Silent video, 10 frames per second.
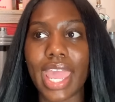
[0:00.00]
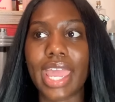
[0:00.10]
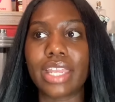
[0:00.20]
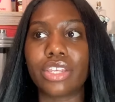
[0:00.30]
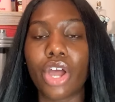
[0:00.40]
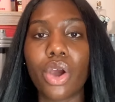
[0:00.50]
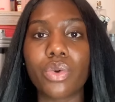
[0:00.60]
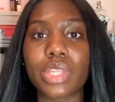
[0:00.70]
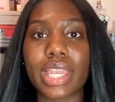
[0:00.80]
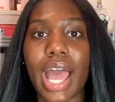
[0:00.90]
and
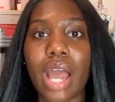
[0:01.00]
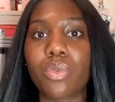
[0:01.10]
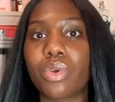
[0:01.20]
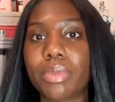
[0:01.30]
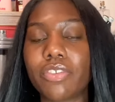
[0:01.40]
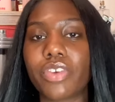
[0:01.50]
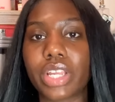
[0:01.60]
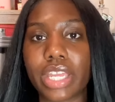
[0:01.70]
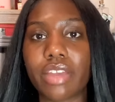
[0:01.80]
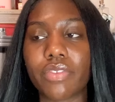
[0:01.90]
know that I will be
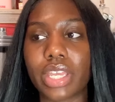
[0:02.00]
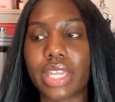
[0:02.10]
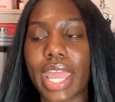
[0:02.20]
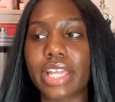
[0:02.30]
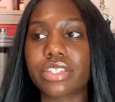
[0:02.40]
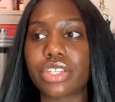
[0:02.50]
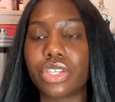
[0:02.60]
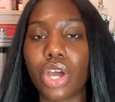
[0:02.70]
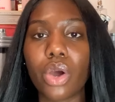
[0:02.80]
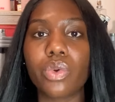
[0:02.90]
forgiven, and to
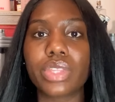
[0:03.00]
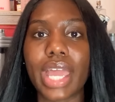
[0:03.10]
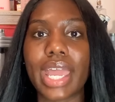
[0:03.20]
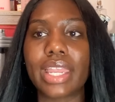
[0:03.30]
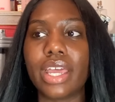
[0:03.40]
know that